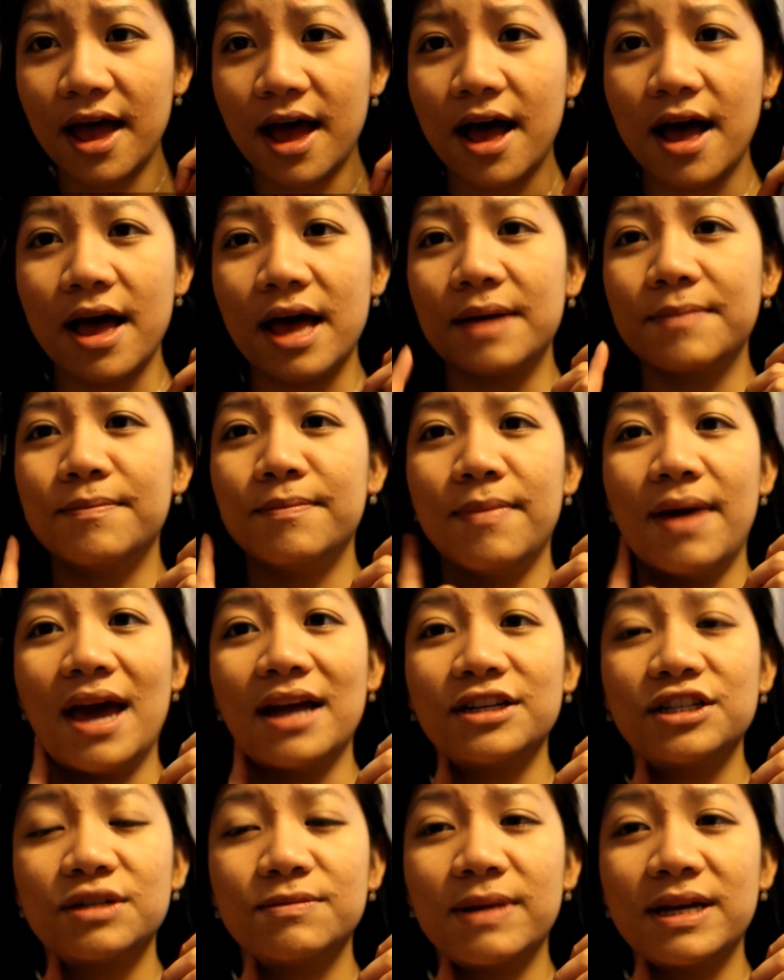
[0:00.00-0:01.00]

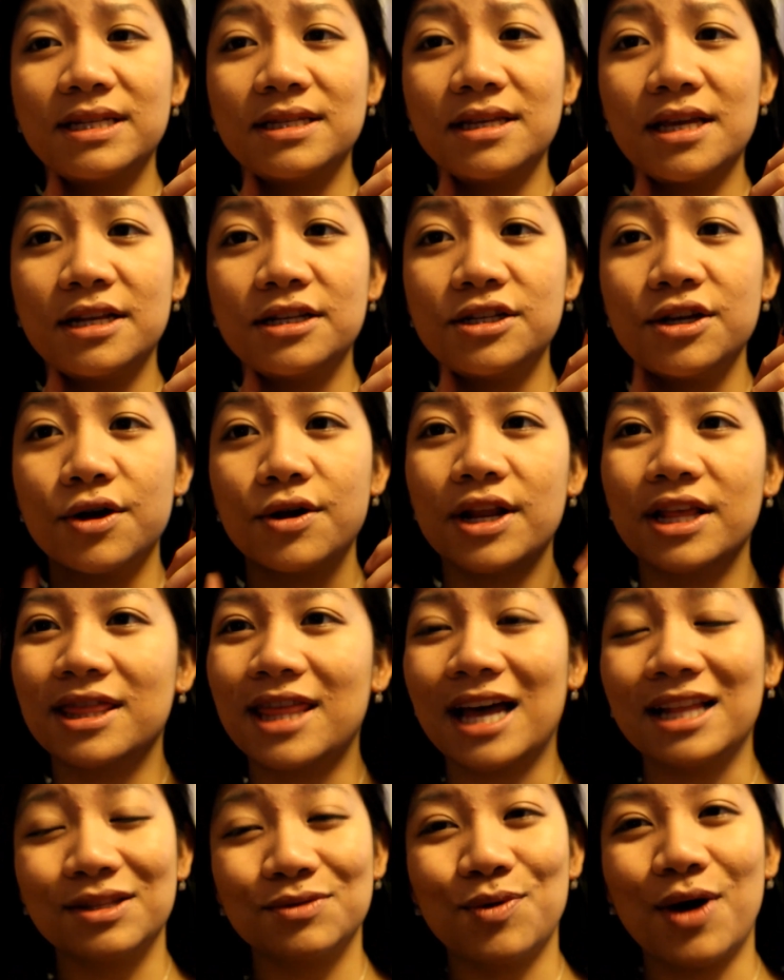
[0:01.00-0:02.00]
matched my skin tone, and
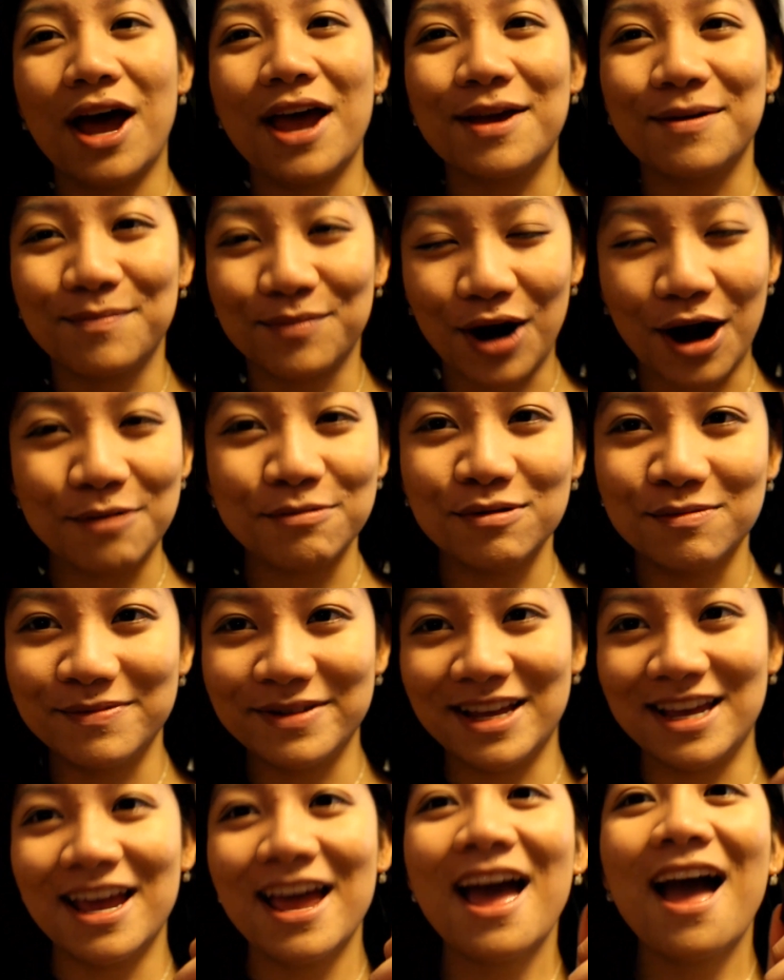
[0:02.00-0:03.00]
that's why
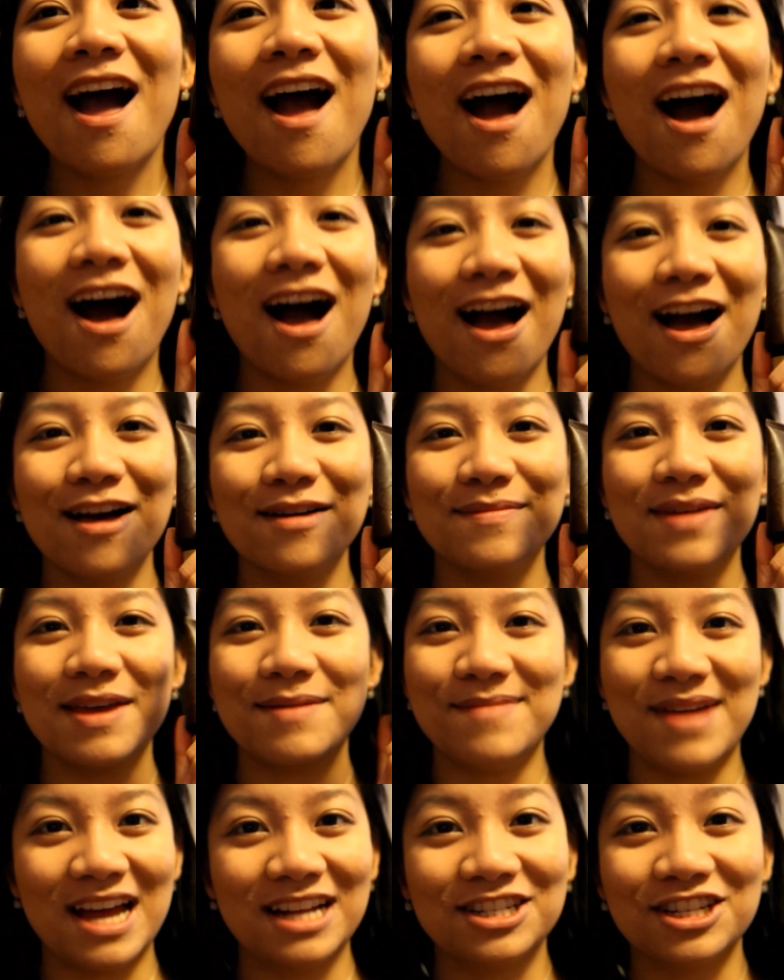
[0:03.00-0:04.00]
probably
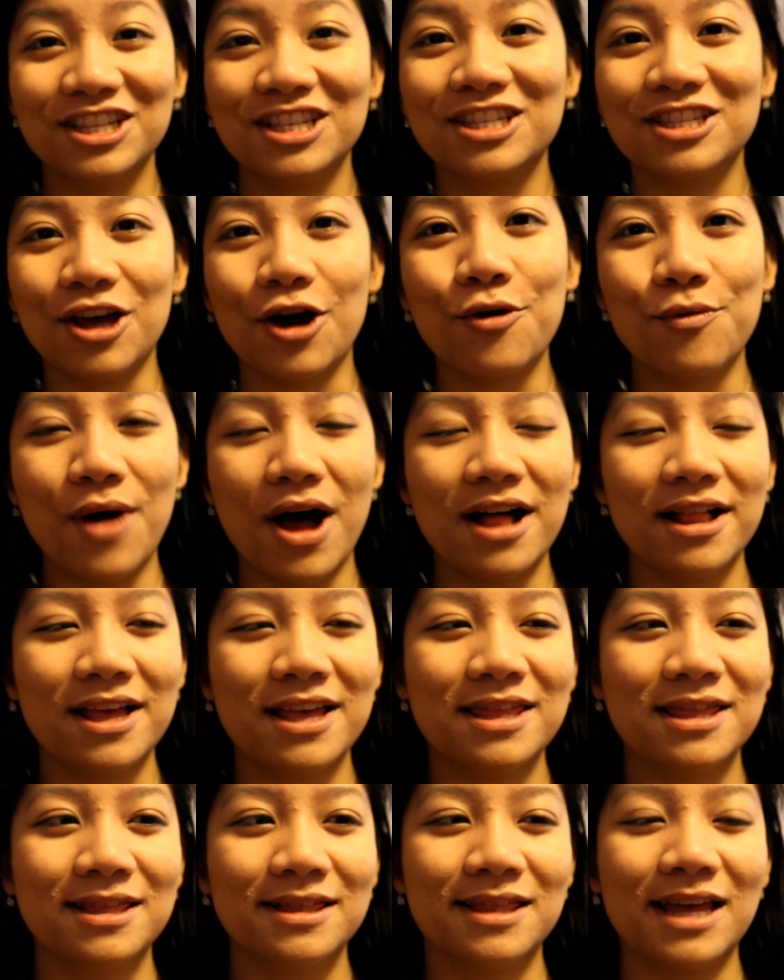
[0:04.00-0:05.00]
it matches so well.
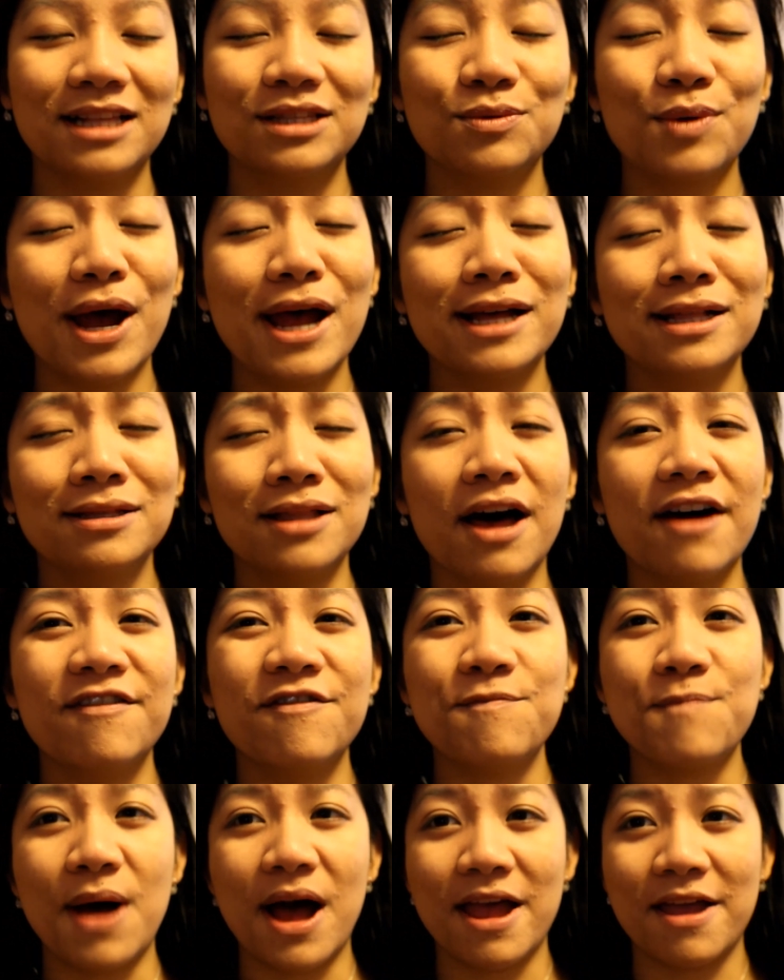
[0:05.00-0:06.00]
And that's why I
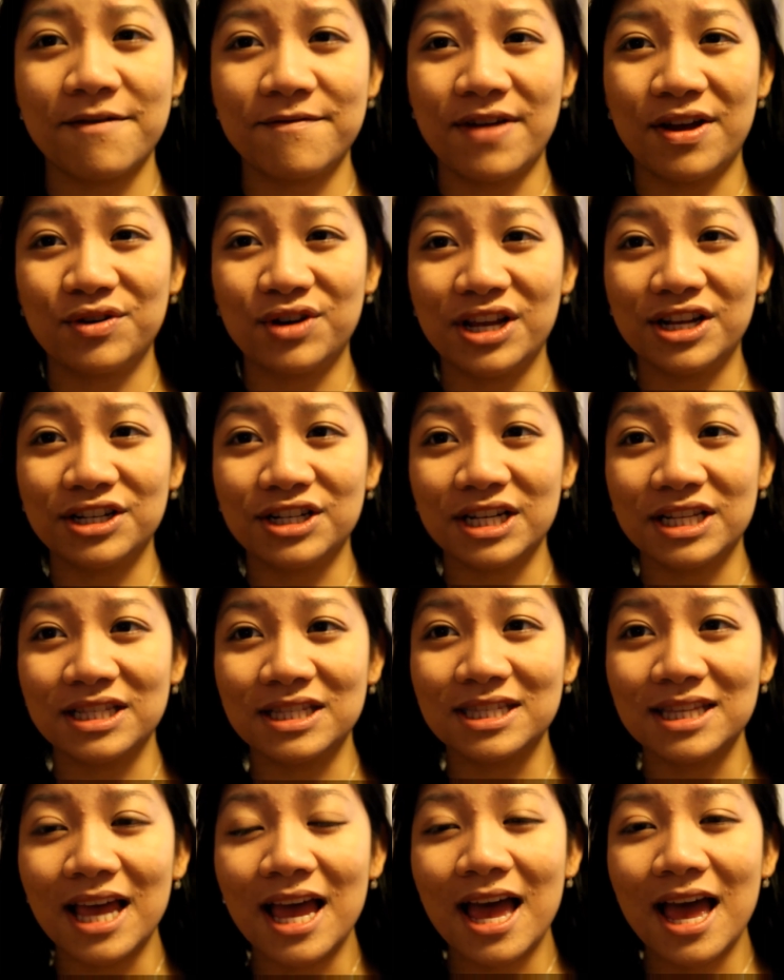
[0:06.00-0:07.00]
love buying
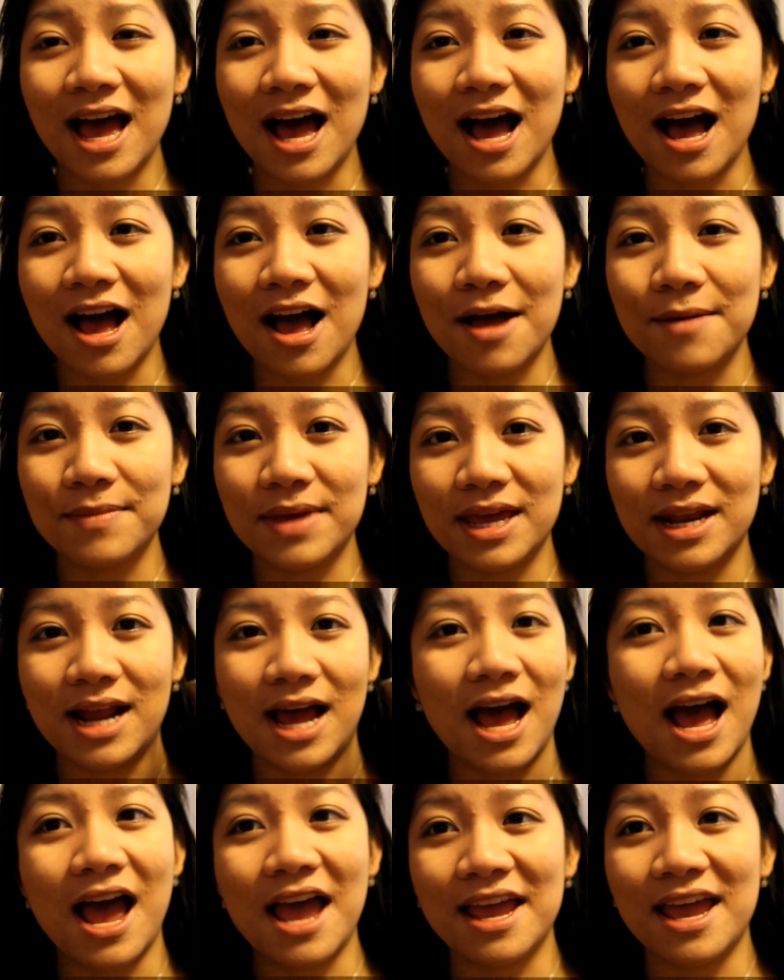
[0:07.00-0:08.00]
foundations in a
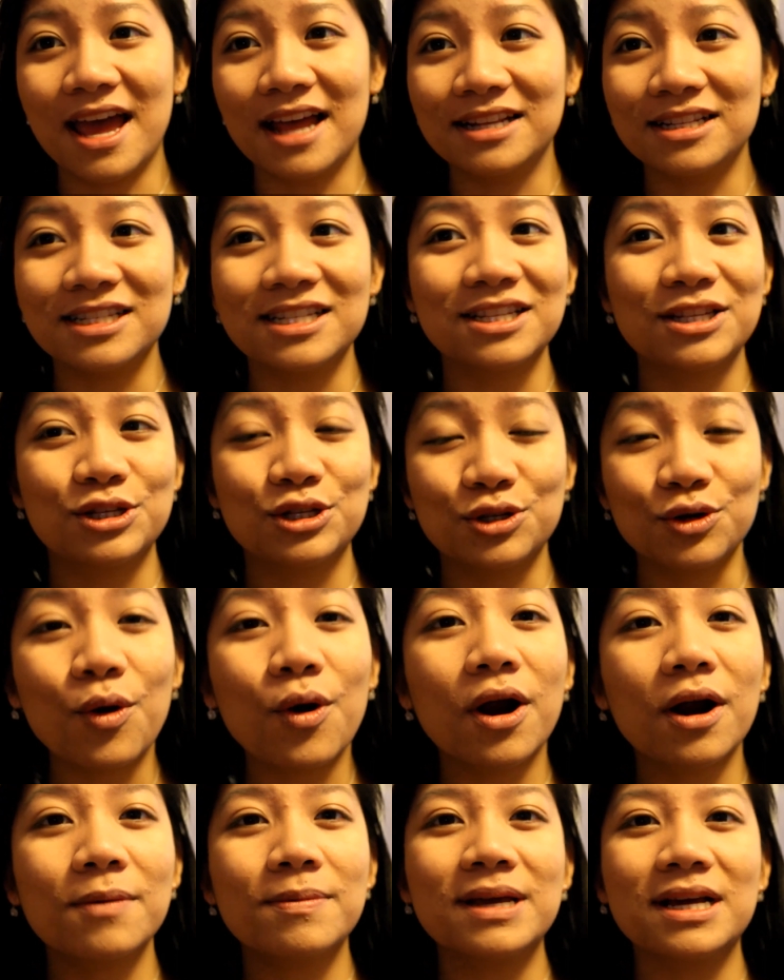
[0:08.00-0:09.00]
high-end
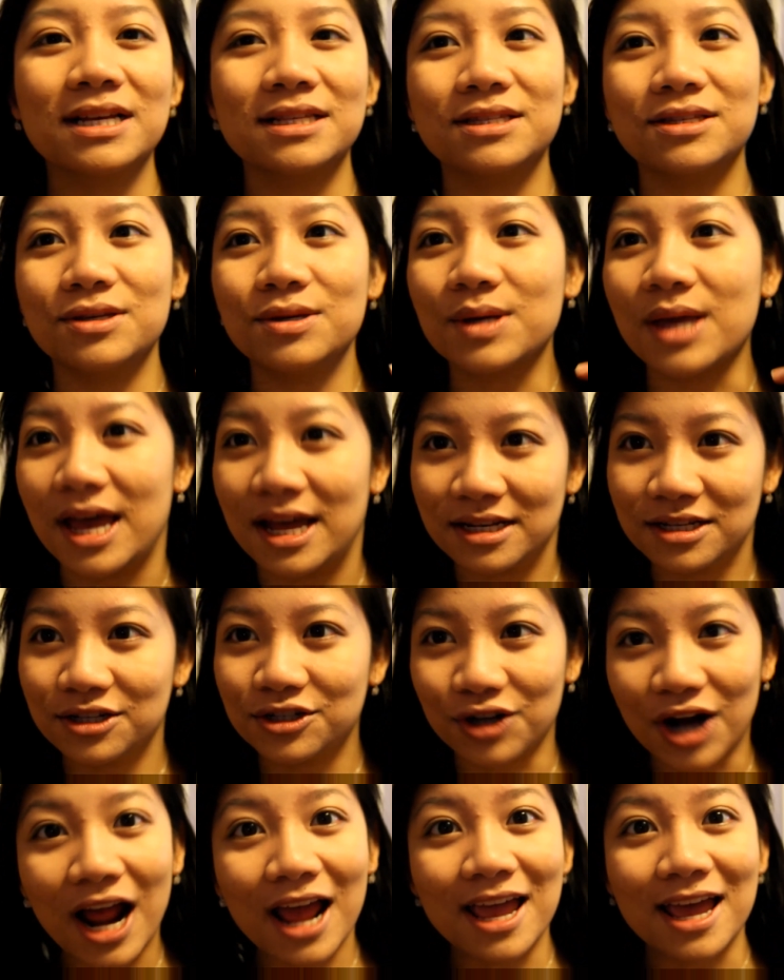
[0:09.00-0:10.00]
store, because you get to
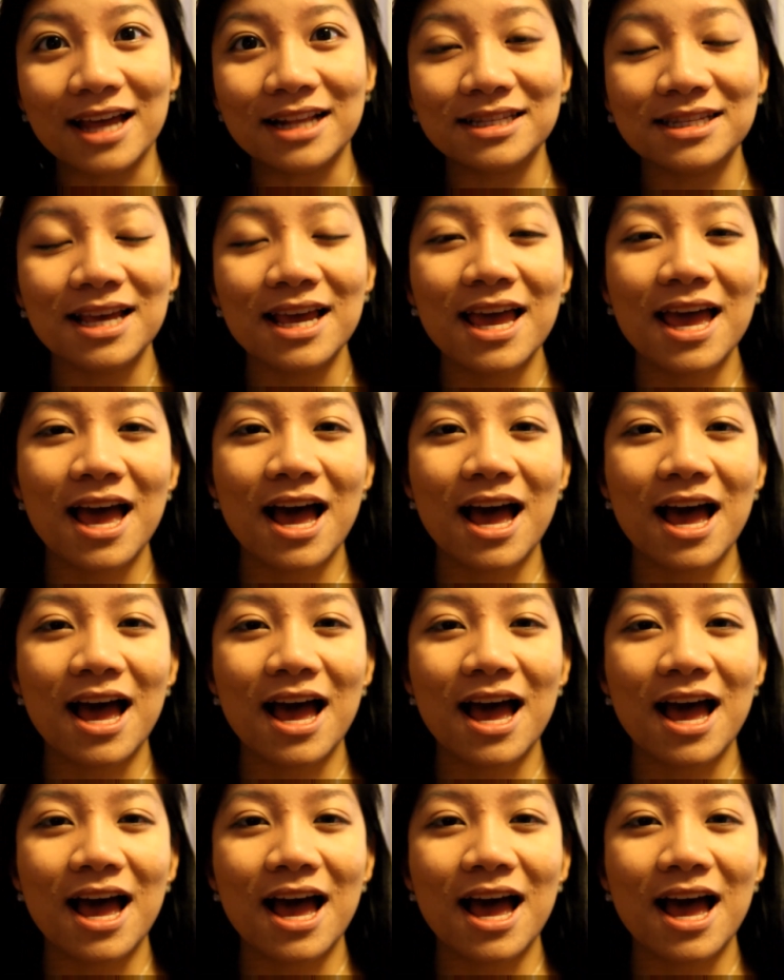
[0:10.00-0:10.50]
try it.